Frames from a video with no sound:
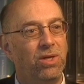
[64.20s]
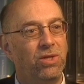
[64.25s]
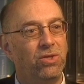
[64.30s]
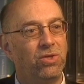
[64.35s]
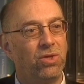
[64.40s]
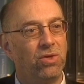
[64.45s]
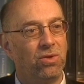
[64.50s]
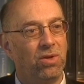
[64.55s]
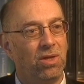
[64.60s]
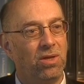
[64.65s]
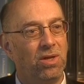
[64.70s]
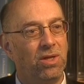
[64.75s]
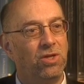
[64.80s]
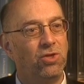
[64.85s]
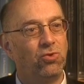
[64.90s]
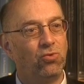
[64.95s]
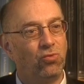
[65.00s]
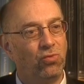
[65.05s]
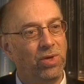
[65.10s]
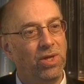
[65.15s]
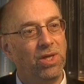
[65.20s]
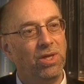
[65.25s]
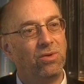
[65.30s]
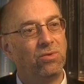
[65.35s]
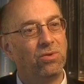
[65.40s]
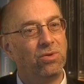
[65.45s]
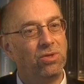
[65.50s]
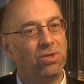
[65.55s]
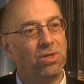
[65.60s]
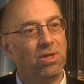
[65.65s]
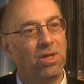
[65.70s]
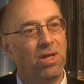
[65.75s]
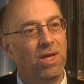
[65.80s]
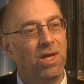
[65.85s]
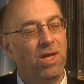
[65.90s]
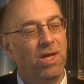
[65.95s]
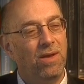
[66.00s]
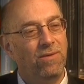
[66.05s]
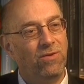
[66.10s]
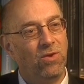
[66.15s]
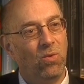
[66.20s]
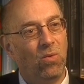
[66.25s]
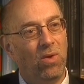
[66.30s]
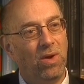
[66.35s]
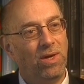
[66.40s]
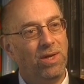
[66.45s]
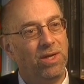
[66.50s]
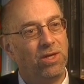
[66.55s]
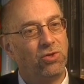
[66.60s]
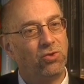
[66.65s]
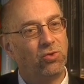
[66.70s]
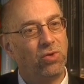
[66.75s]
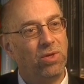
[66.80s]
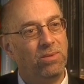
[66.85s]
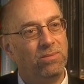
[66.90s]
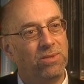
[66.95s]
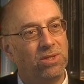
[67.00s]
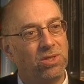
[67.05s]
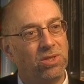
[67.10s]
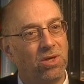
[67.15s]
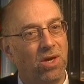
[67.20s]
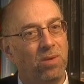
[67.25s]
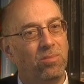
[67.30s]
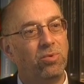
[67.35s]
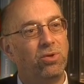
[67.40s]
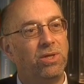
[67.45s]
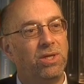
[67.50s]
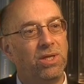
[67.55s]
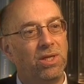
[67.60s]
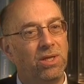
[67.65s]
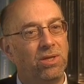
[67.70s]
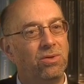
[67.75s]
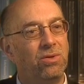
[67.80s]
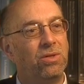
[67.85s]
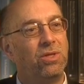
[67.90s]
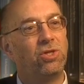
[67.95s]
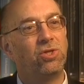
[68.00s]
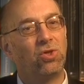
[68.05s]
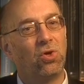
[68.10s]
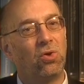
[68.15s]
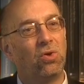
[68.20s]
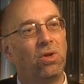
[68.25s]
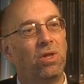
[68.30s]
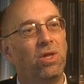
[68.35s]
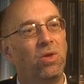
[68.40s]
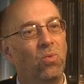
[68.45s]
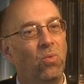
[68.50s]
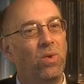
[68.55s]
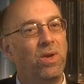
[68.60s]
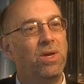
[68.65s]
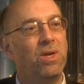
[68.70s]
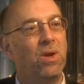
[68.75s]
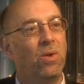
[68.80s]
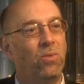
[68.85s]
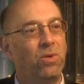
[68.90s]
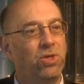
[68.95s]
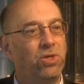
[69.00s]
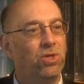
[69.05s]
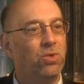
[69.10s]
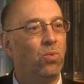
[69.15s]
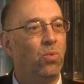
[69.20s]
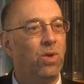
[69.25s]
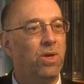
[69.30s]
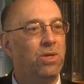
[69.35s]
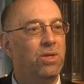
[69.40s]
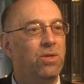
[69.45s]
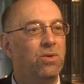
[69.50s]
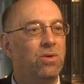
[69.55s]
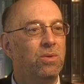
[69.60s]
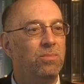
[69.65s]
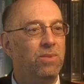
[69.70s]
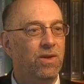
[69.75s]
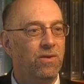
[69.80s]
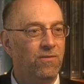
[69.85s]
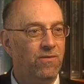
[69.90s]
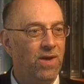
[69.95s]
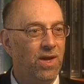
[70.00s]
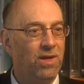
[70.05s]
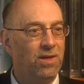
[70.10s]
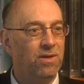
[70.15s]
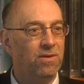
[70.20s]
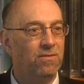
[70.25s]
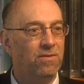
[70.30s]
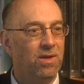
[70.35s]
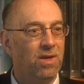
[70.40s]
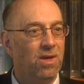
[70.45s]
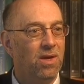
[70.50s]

injury early on is really crucial if you want to get treatment started, particularly during this early window when you can be effective.